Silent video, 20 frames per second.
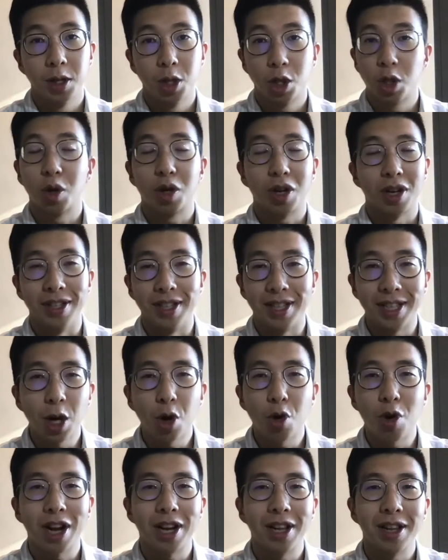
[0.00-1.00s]
So
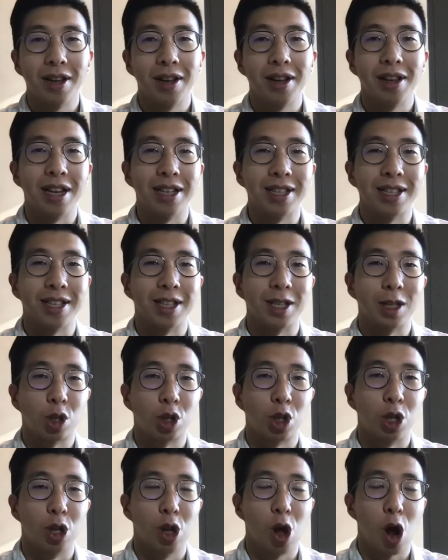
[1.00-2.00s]
considering this is such
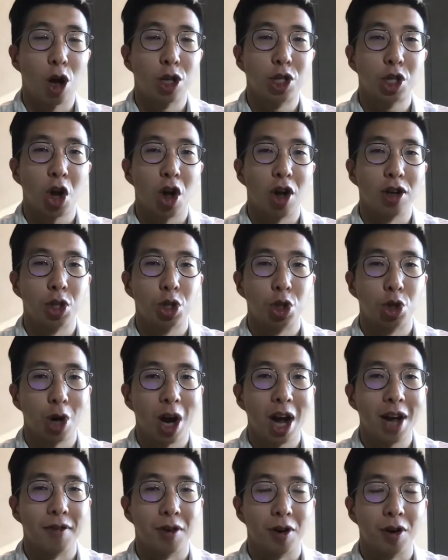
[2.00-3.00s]
a large cost
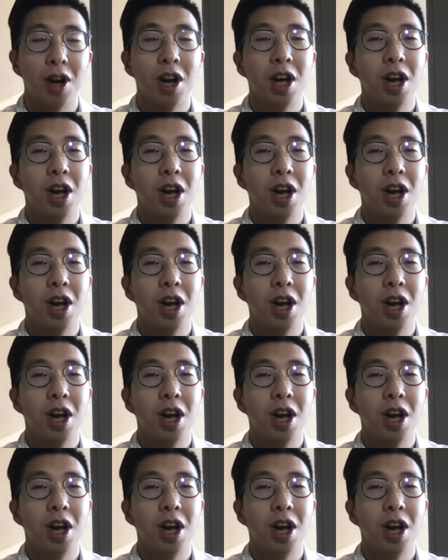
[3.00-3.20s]
driver,